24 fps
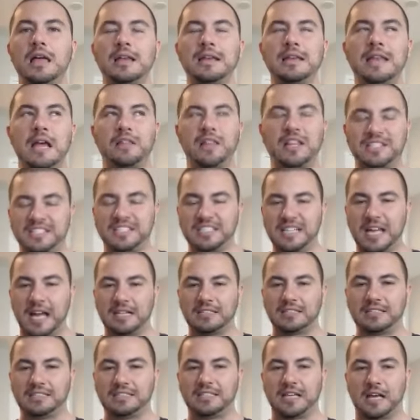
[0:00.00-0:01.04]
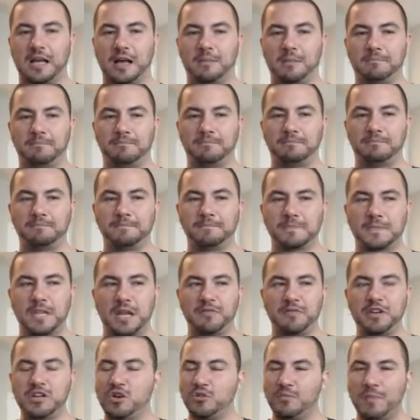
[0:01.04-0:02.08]
Now, that's not
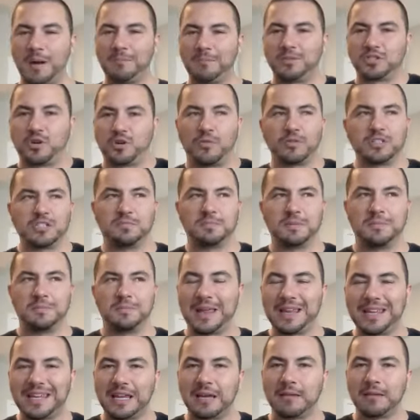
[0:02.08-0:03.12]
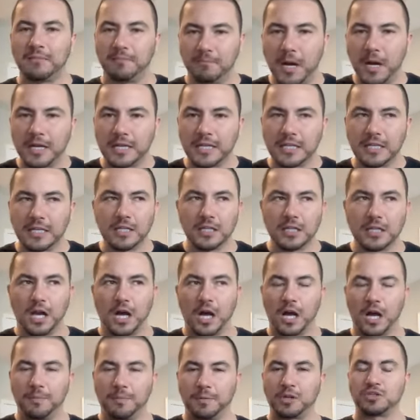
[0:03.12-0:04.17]
every new member is going to be making money
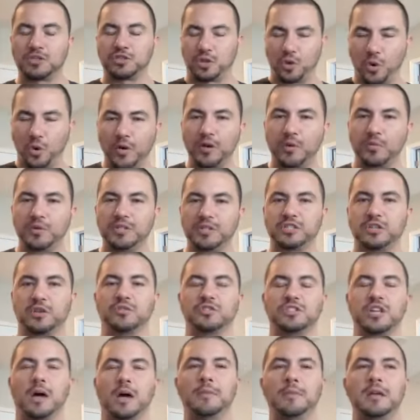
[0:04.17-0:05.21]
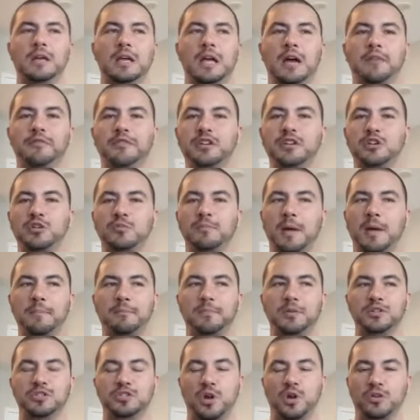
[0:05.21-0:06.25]
because the coin always goes up. Every new
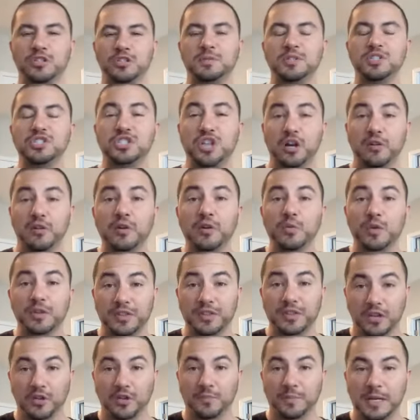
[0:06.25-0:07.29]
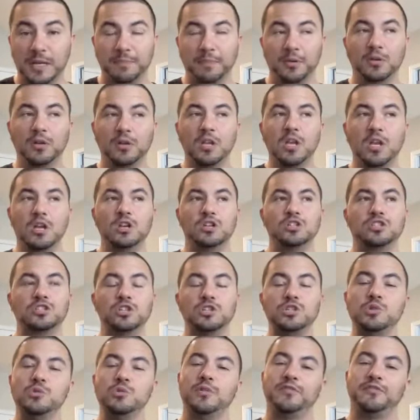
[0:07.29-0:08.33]
member is going to be sharing with other people. So
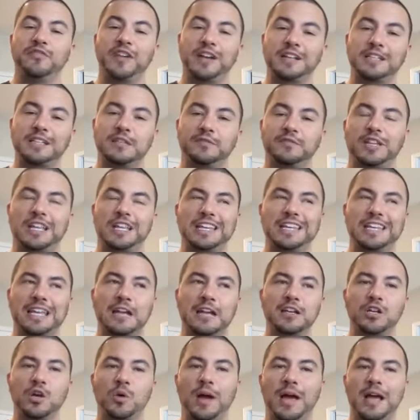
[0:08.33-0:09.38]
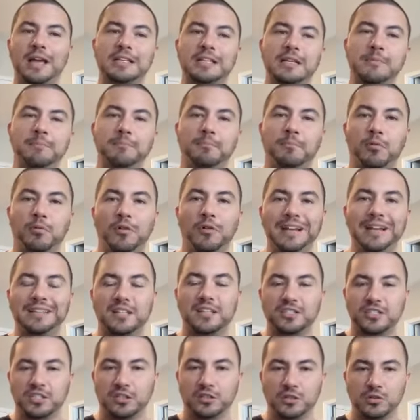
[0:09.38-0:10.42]
you effectively can go ahead and bring
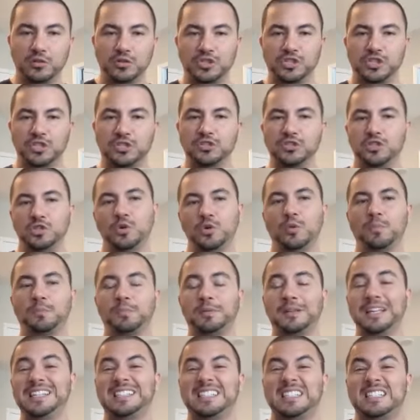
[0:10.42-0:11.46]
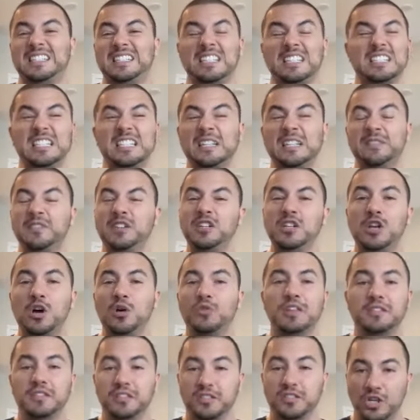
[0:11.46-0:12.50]
the solution to a place that doesn't even
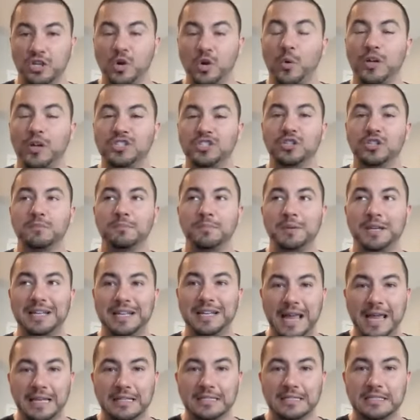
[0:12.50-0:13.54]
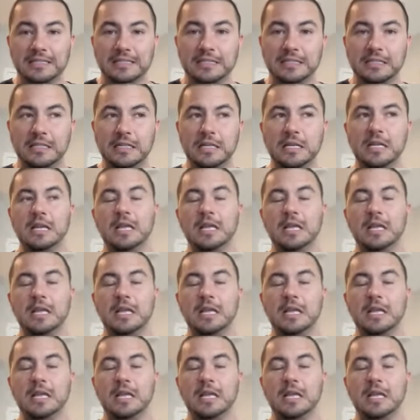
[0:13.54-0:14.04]
know that there's a question being asked.